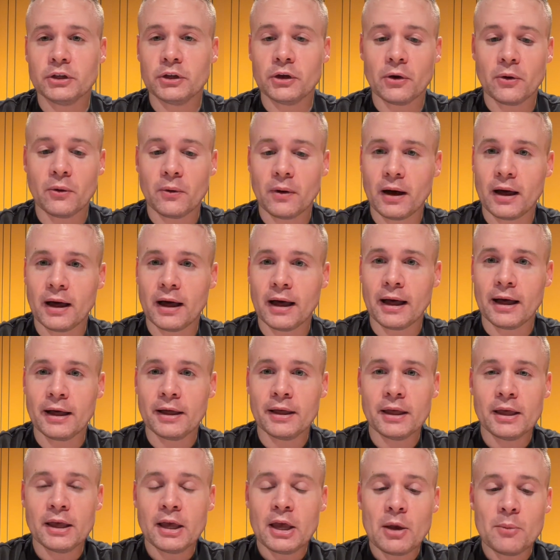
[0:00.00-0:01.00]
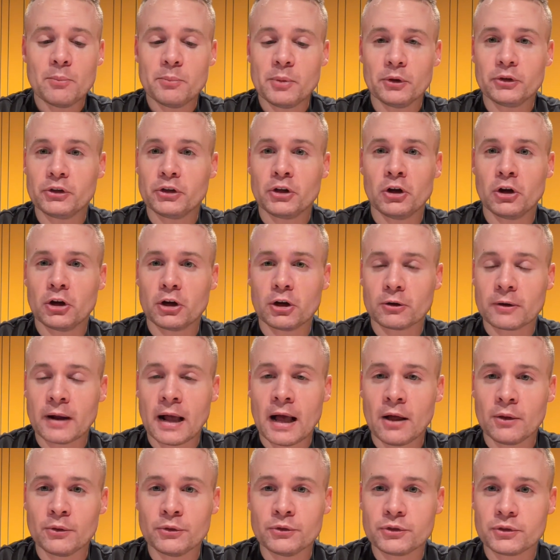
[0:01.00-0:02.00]
build a hook
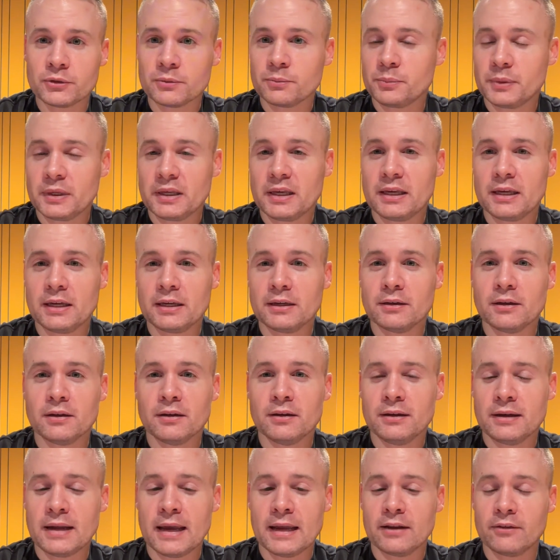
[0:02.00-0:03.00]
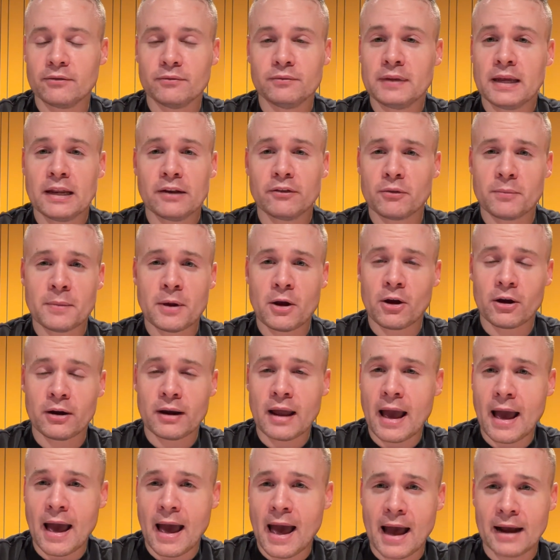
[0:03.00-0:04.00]
around being Native
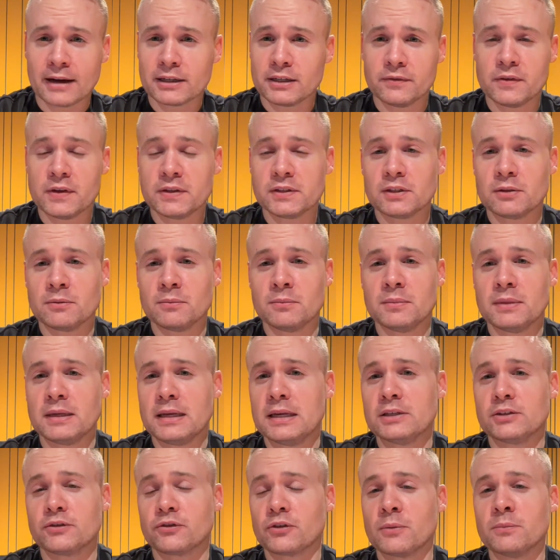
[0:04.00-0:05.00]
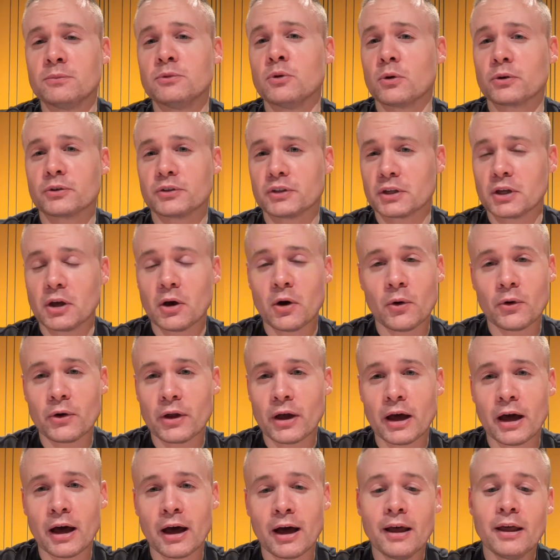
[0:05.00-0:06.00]
American activism, is from North
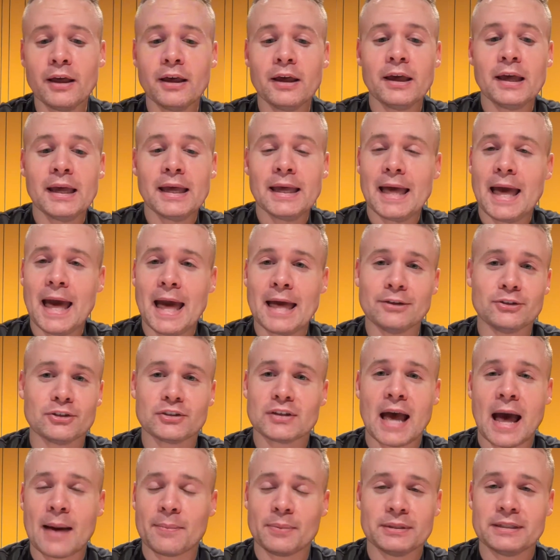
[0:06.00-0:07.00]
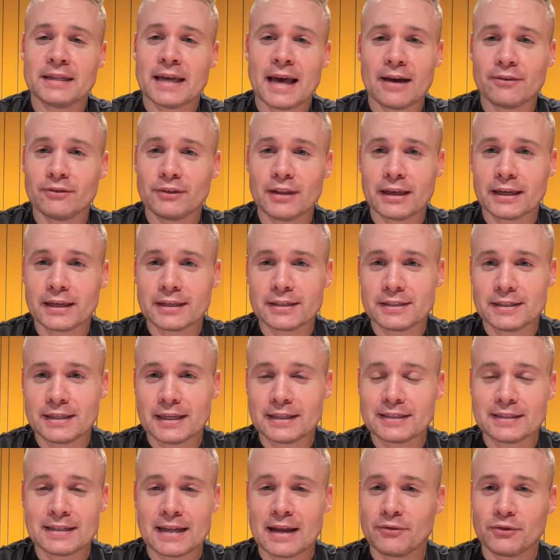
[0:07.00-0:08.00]
Dakota, and just happened to have legacy
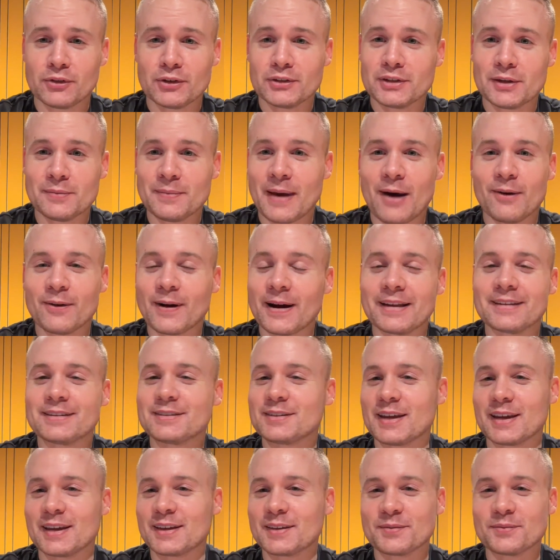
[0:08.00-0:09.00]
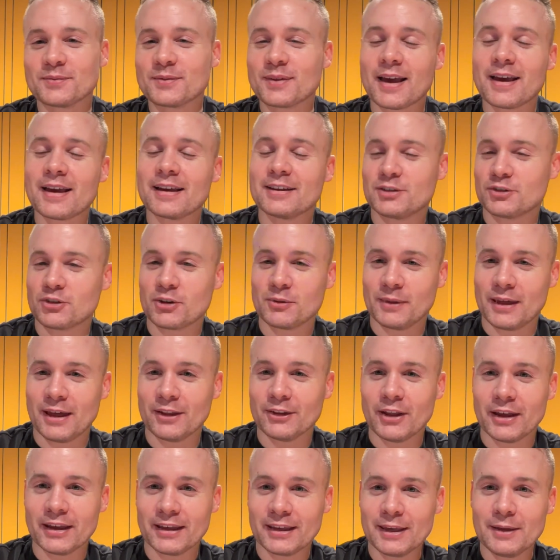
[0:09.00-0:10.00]
at Stanford somehow, right? It's like extremely
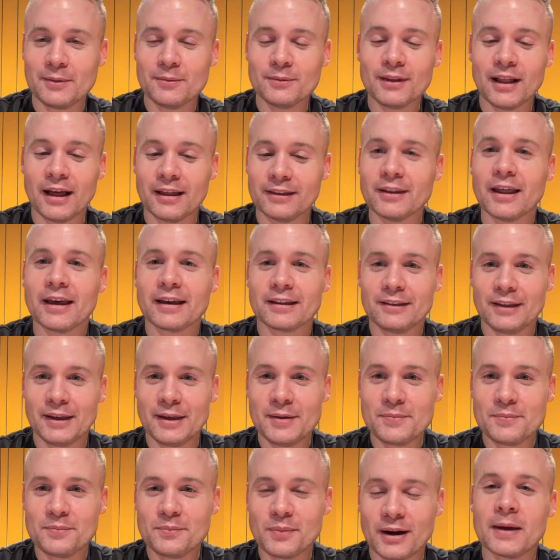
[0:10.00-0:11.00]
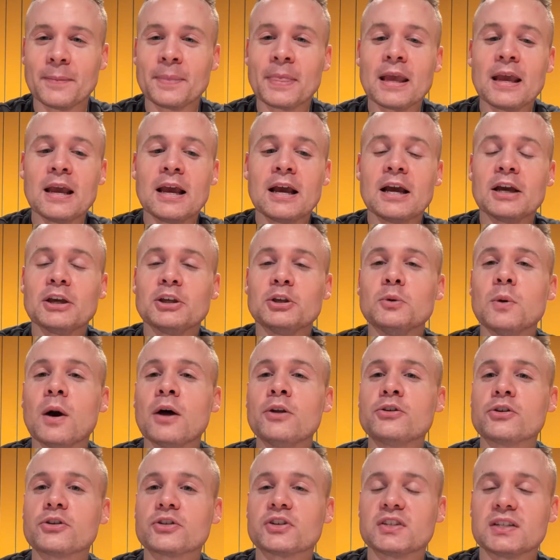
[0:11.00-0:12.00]
unlikely. But you
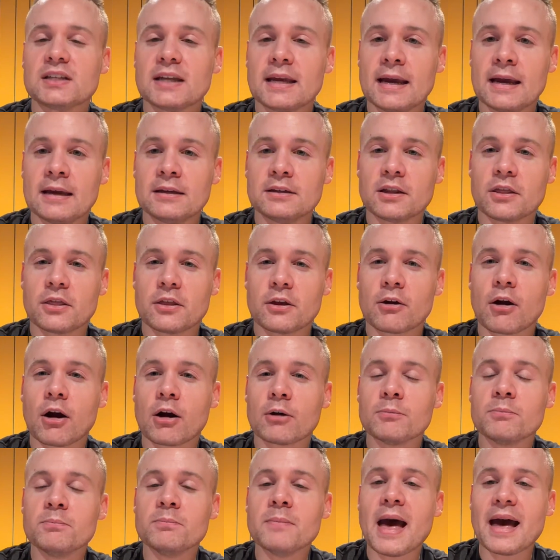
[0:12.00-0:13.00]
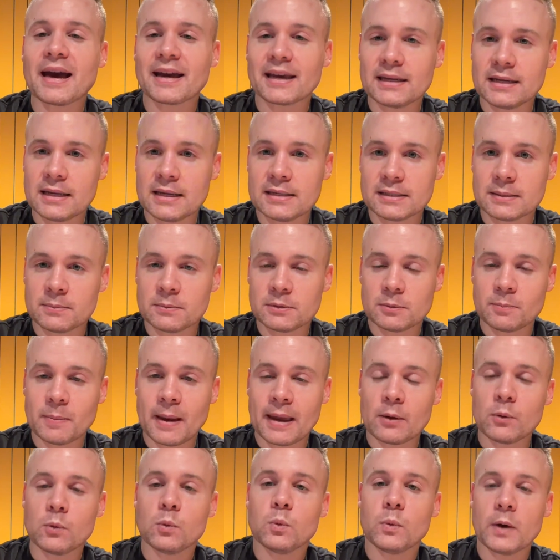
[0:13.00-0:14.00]
understand that there are mechanisms
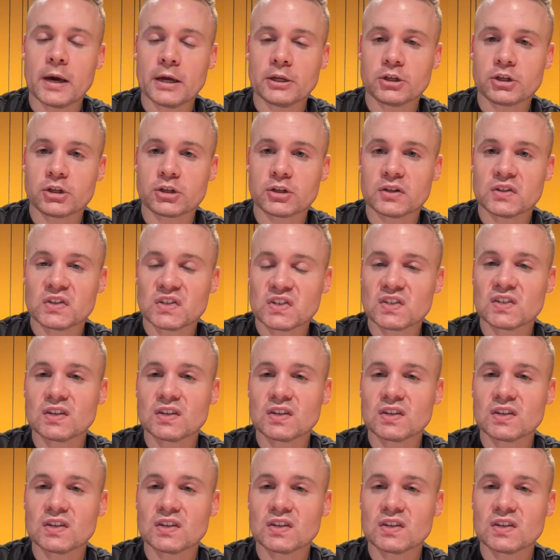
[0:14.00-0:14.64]
by which